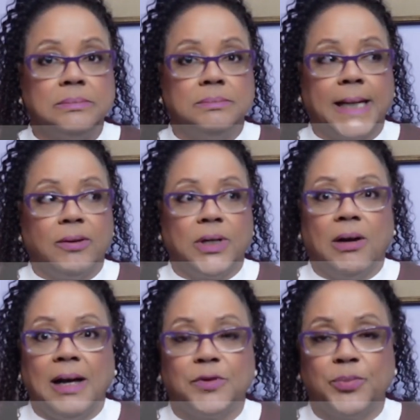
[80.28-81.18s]
I don't know,
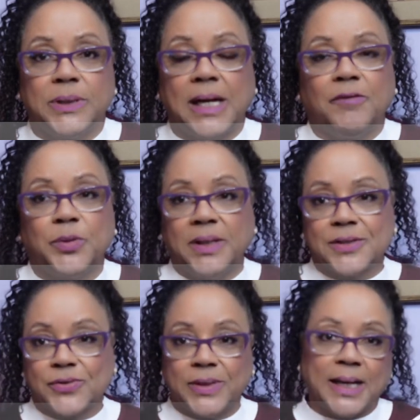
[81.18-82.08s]
I'll have to put it in
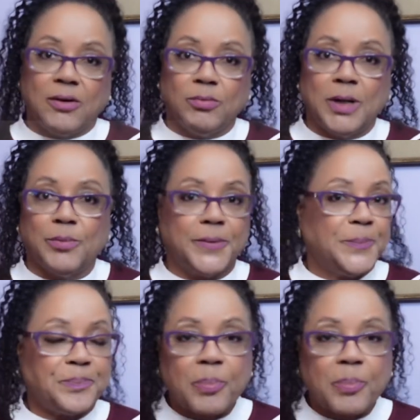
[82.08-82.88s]
the screen. I don't remember.